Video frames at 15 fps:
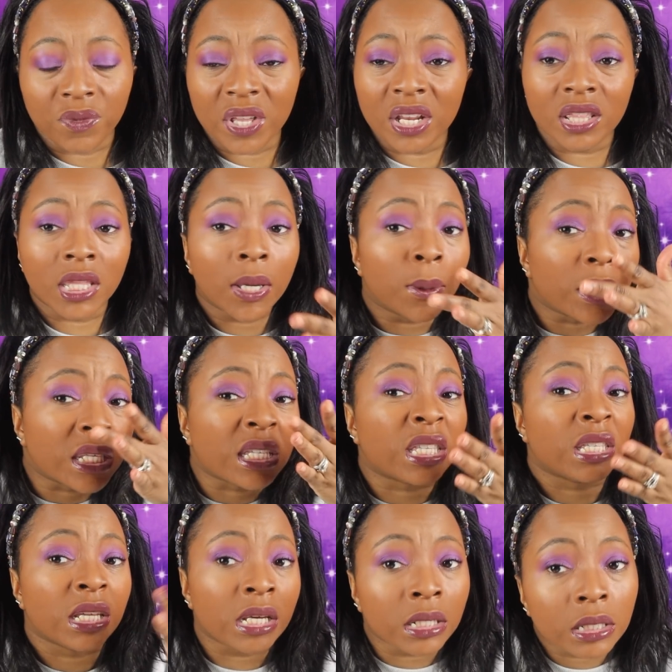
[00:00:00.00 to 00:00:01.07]
anything with a
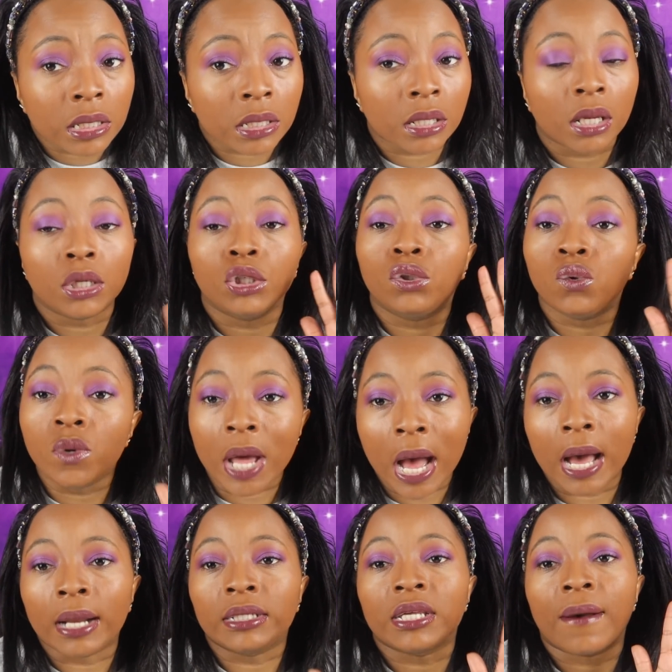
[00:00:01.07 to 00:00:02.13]
scent, do
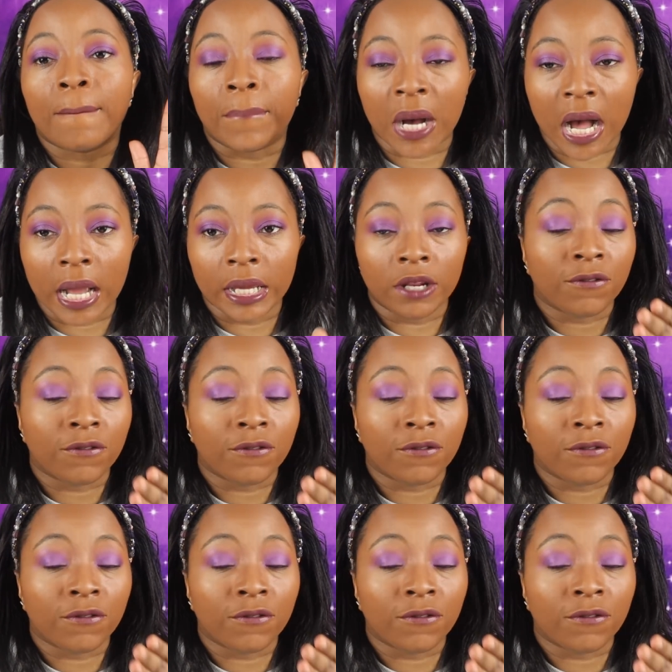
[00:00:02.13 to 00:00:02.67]
not buy it.